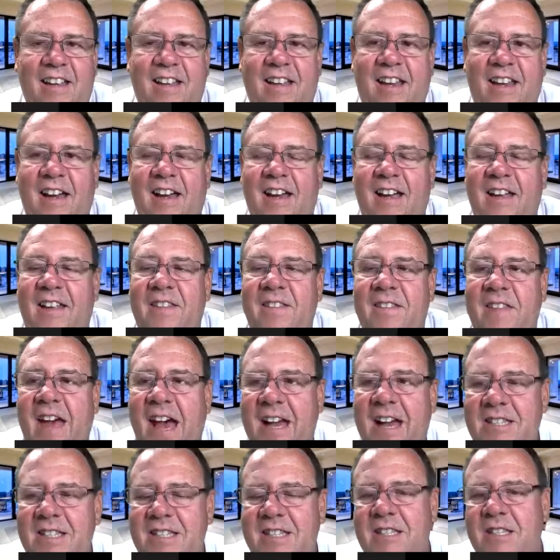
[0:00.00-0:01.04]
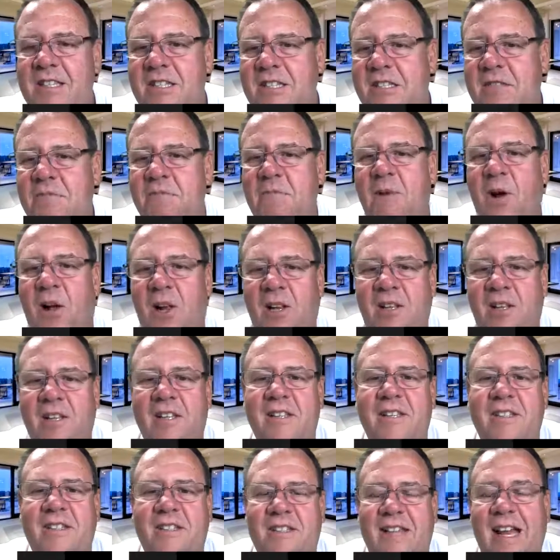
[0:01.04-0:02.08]
Yeah, and that's the
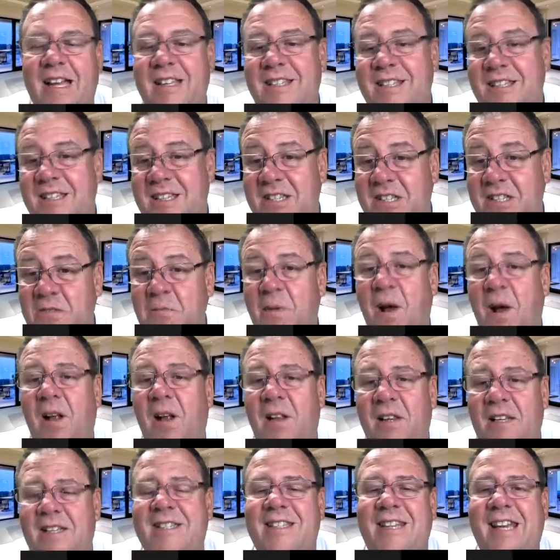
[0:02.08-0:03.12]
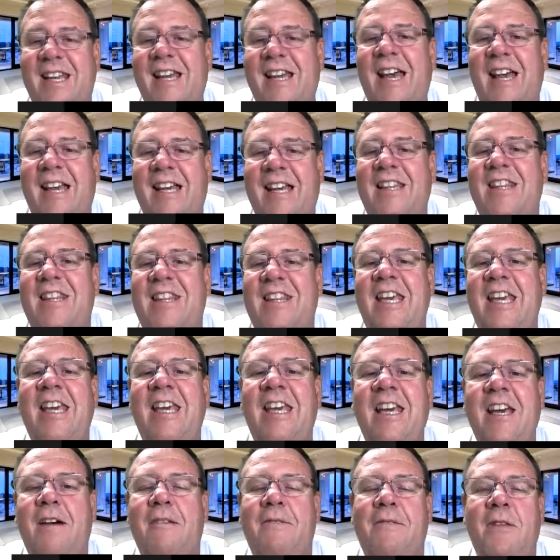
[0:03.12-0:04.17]
smallest smallest thing I could
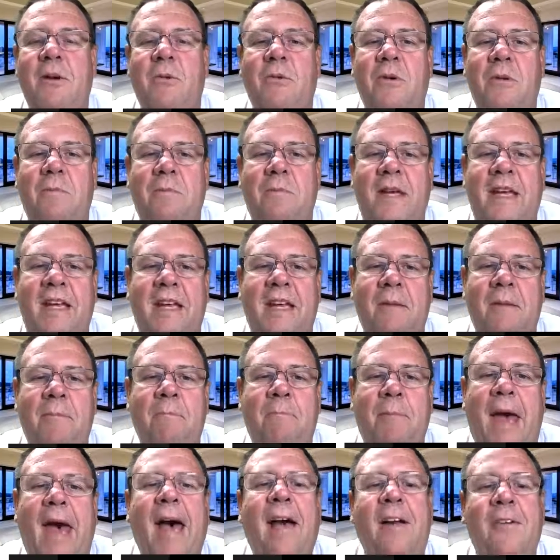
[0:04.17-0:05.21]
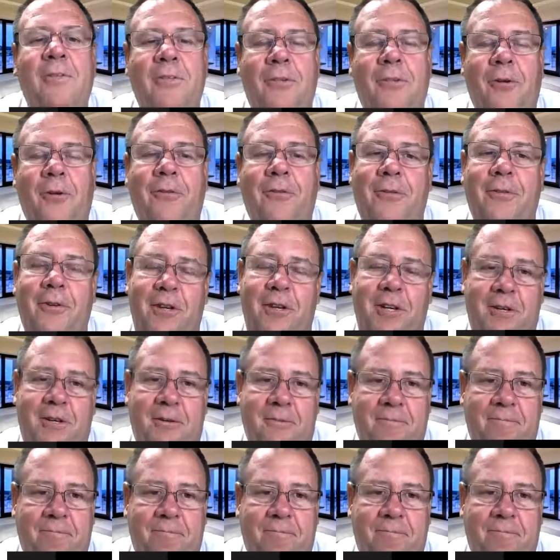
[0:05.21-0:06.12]
think of that would be impactful for you.